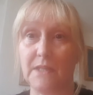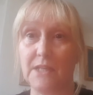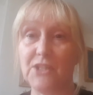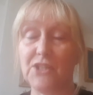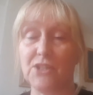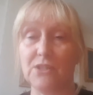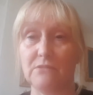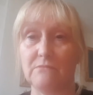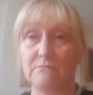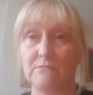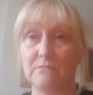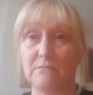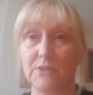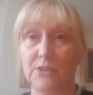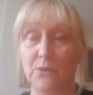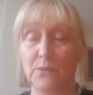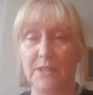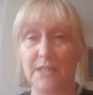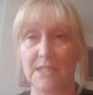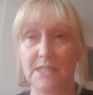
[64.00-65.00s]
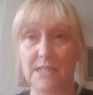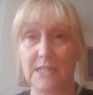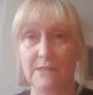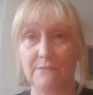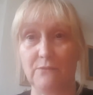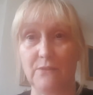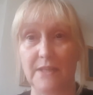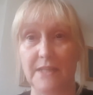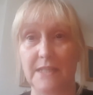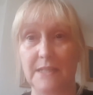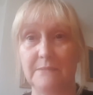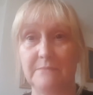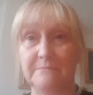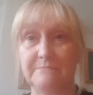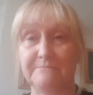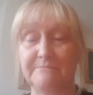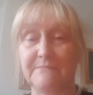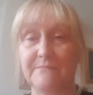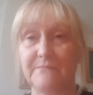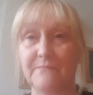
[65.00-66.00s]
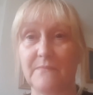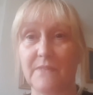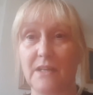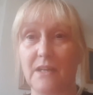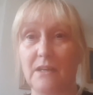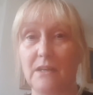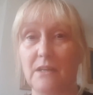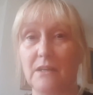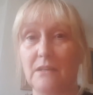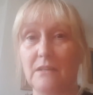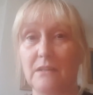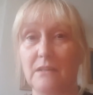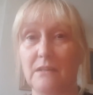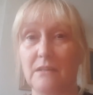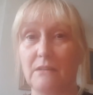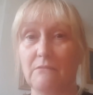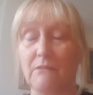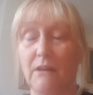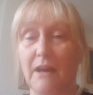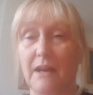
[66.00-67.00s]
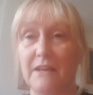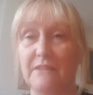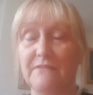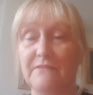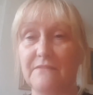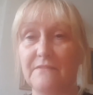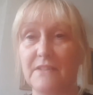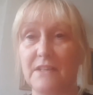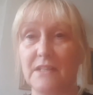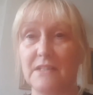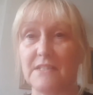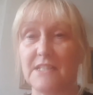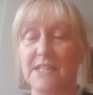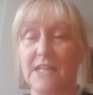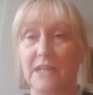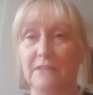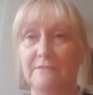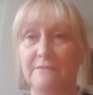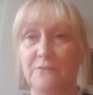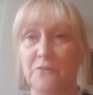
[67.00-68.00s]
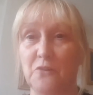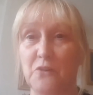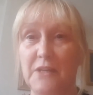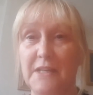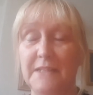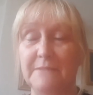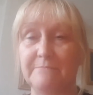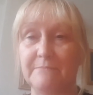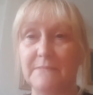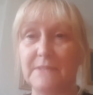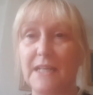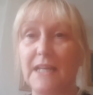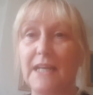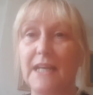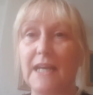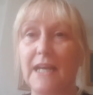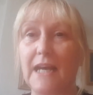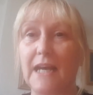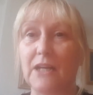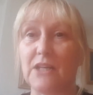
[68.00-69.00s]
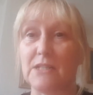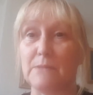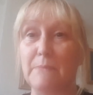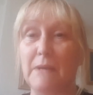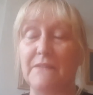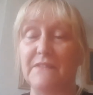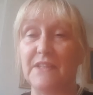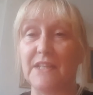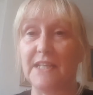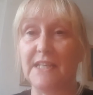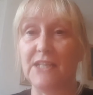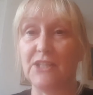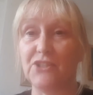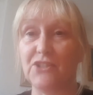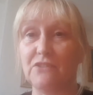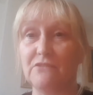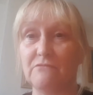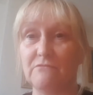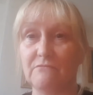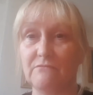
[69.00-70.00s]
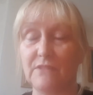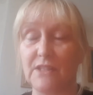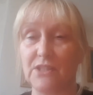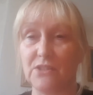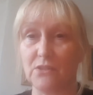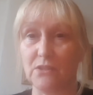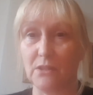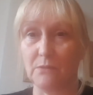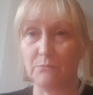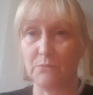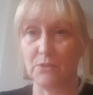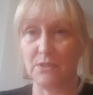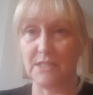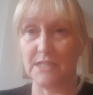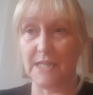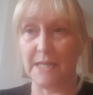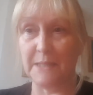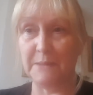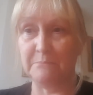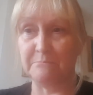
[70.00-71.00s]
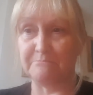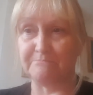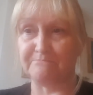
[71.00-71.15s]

kitchen unit delivery arrive and sign for it because I'm having the kitchen redone on Monday.